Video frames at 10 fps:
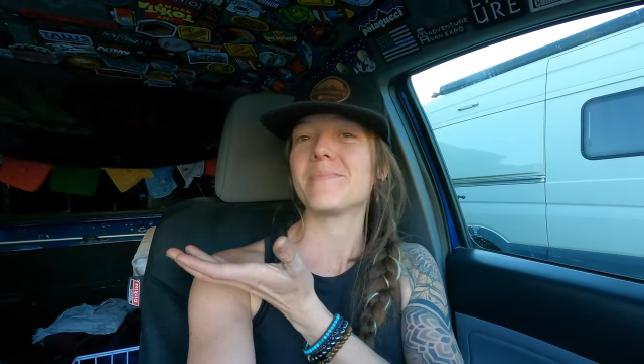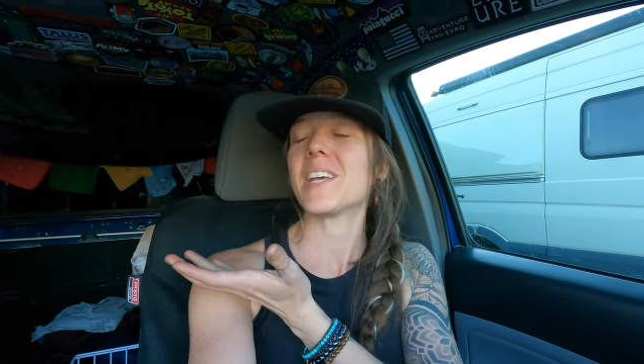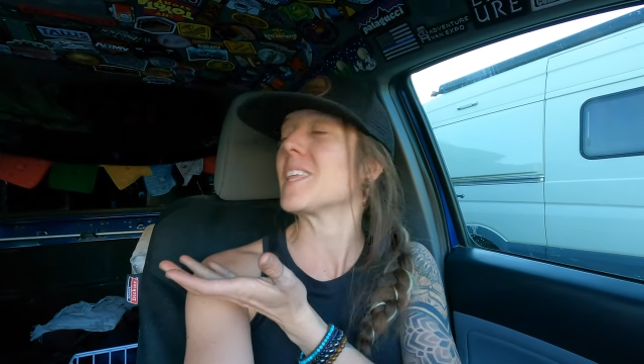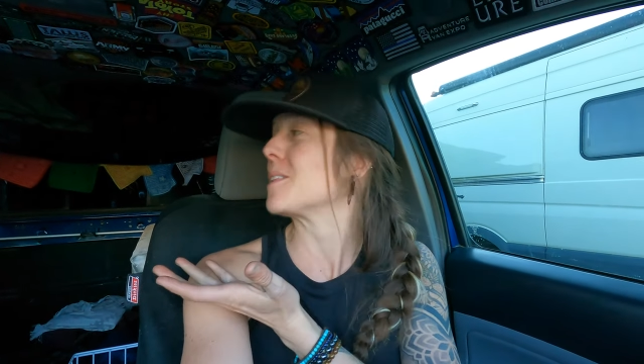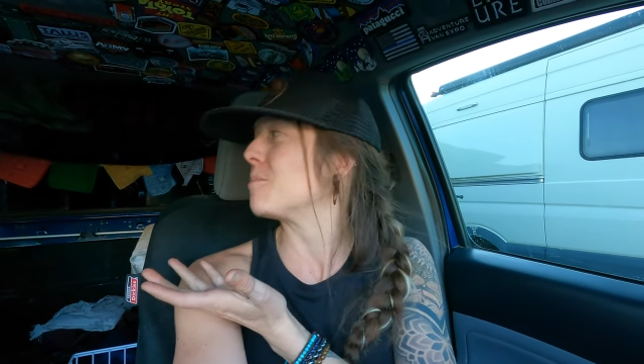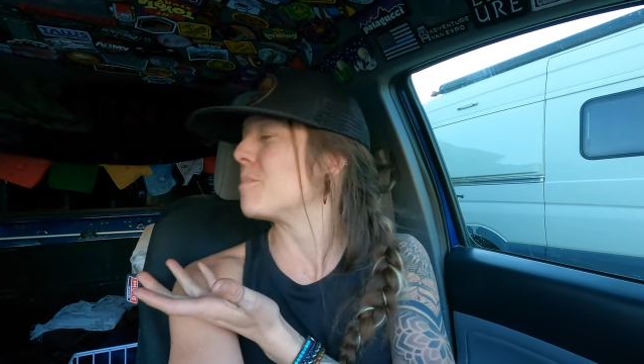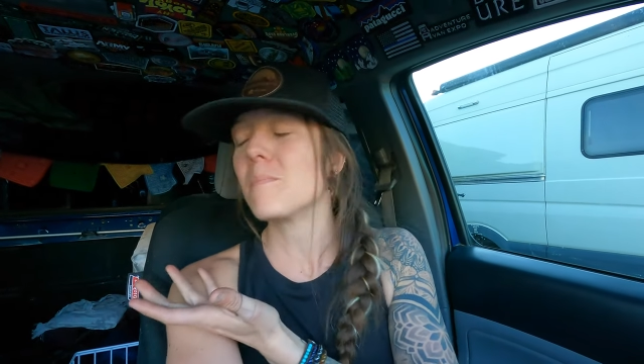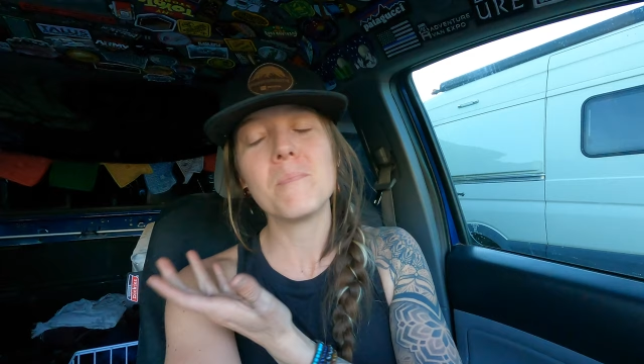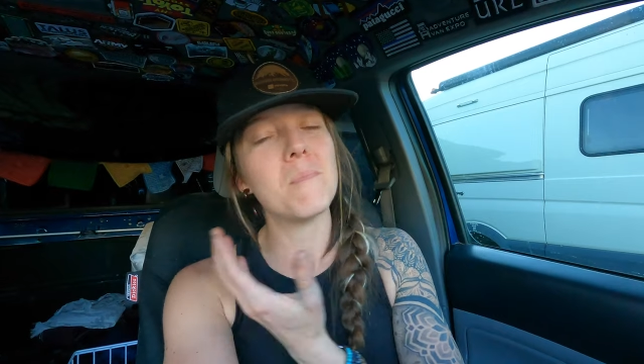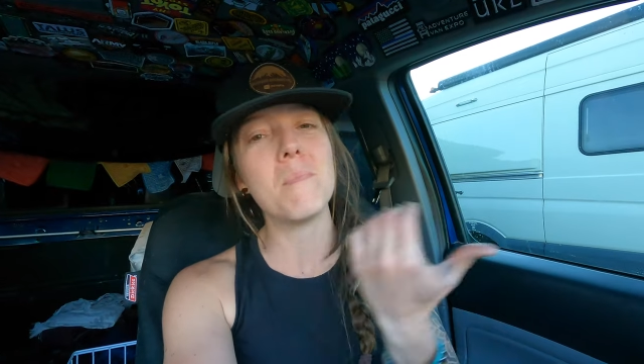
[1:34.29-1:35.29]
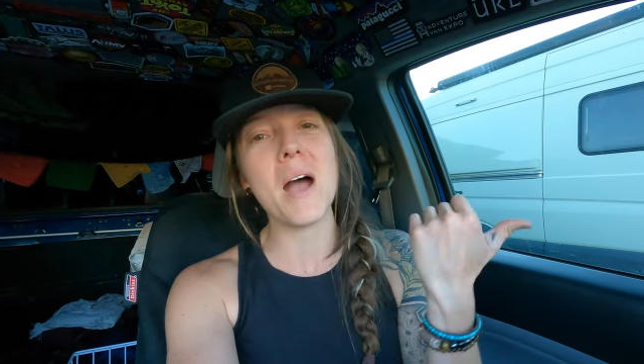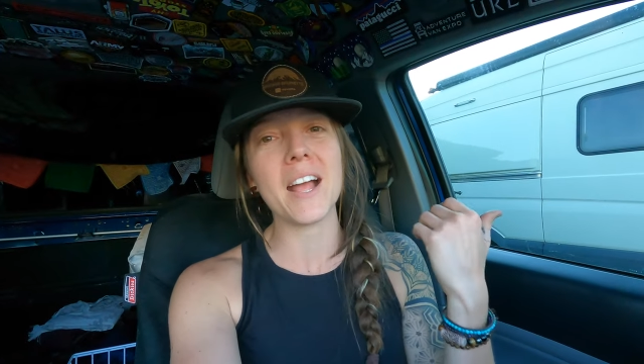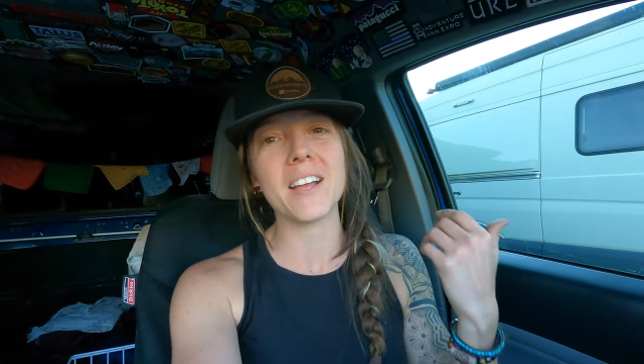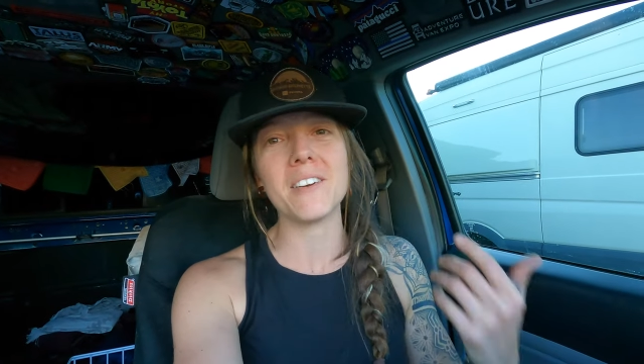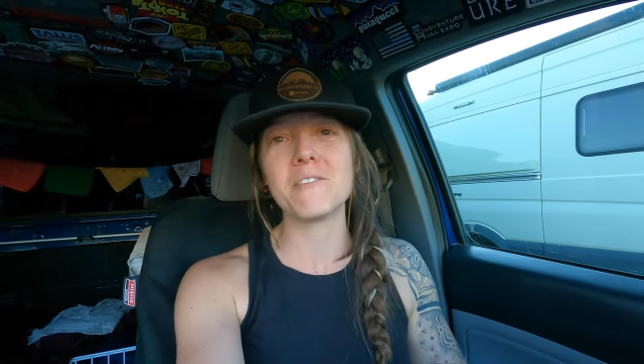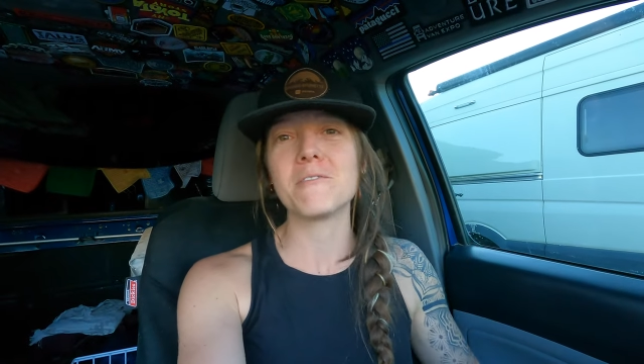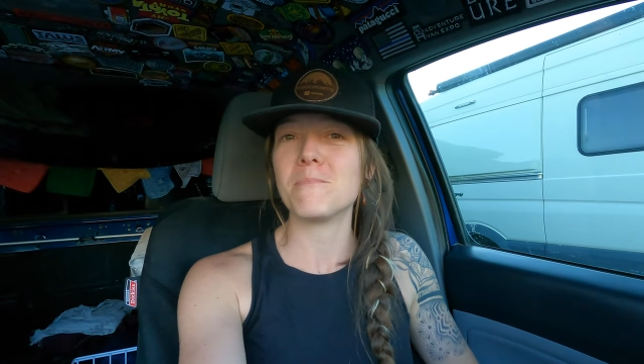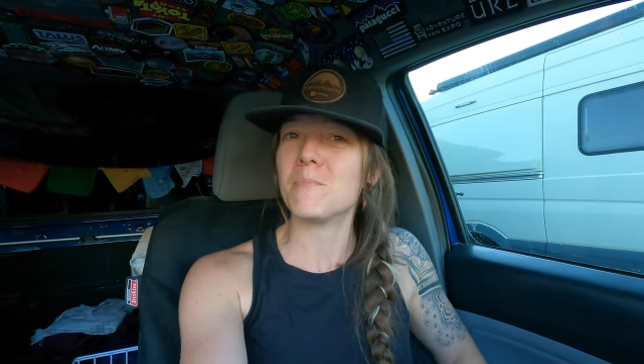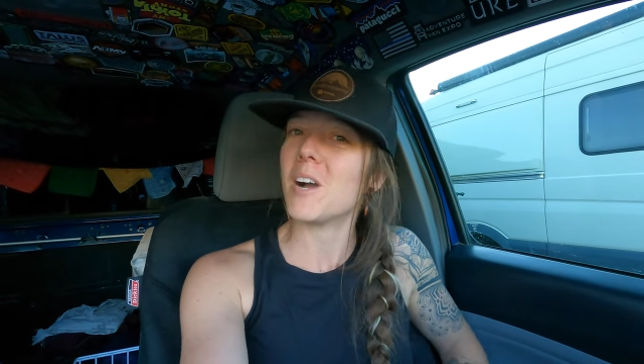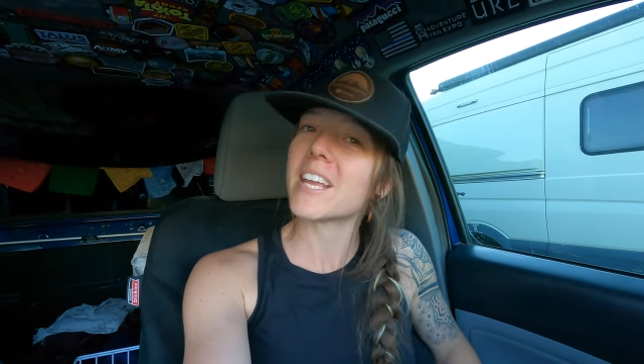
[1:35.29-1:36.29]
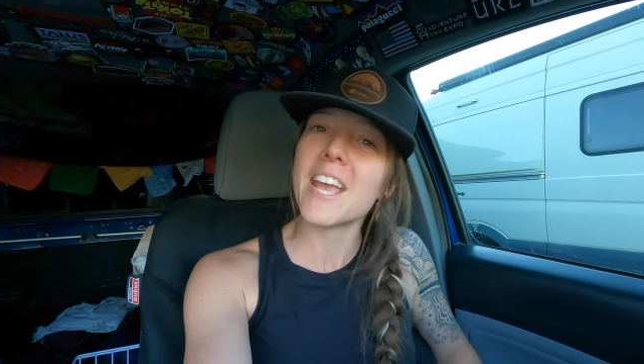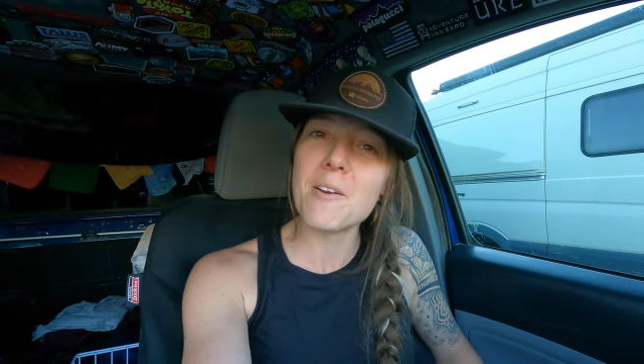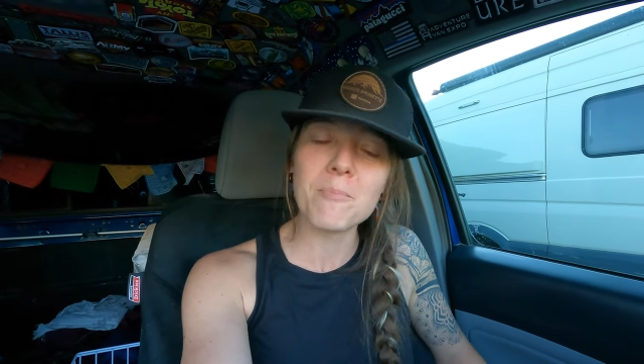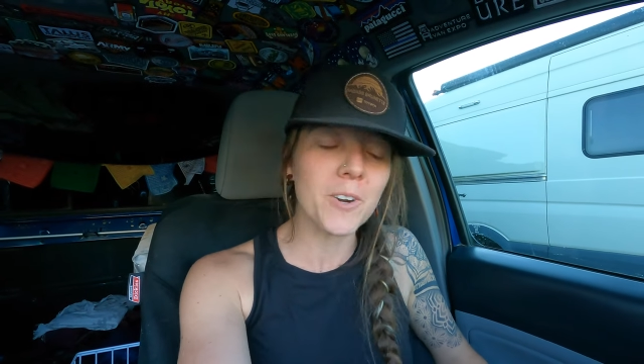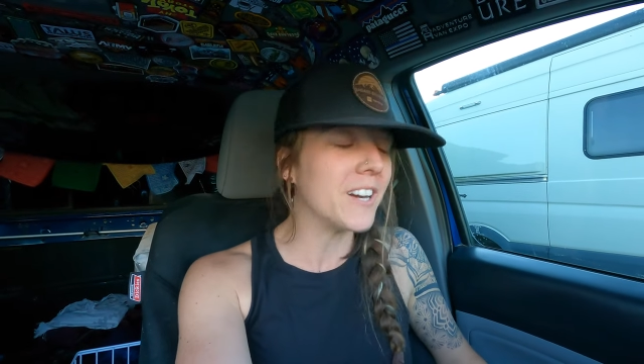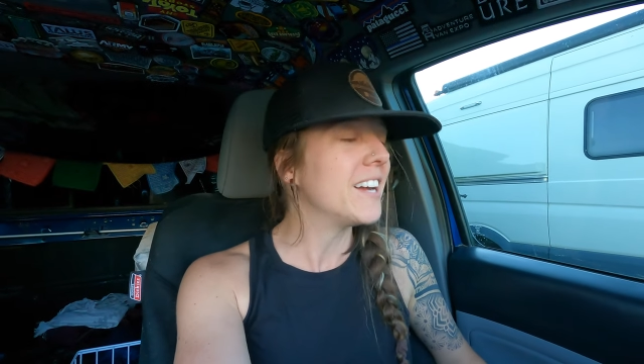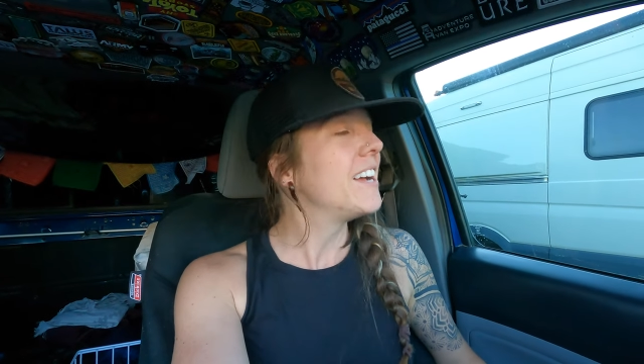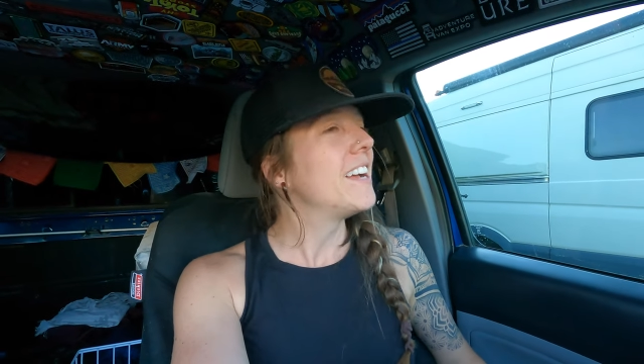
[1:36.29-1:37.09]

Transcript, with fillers: in the back of my camper.